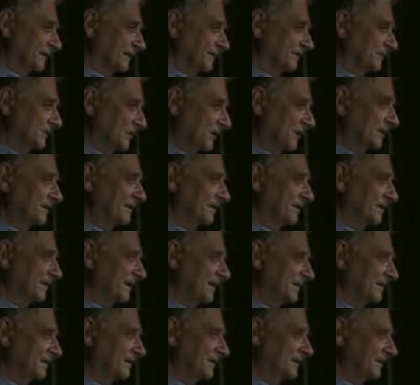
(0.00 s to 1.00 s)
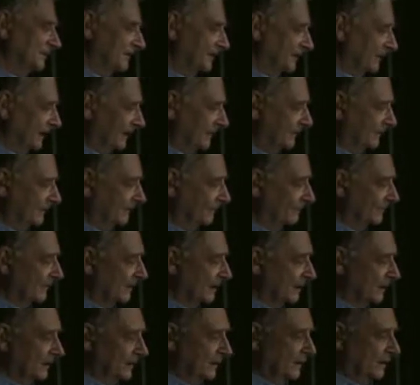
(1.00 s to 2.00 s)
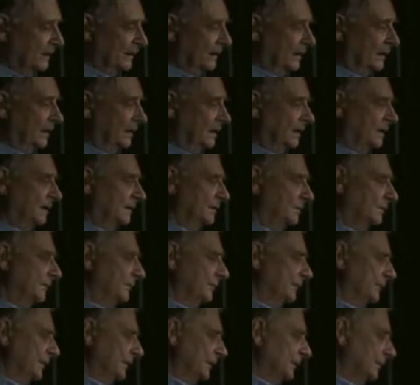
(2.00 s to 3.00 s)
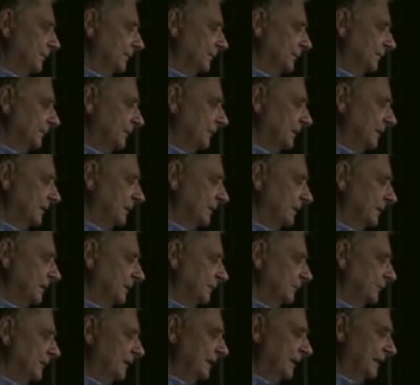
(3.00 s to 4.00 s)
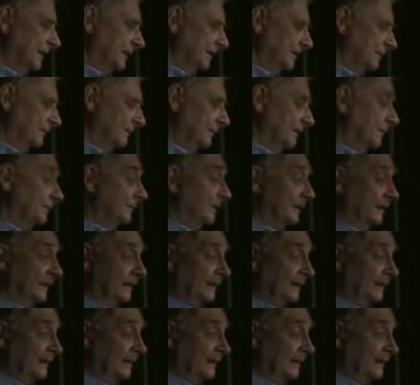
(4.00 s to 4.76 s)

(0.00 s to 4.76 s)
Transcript: and chasing down insects. We can't hear them, and they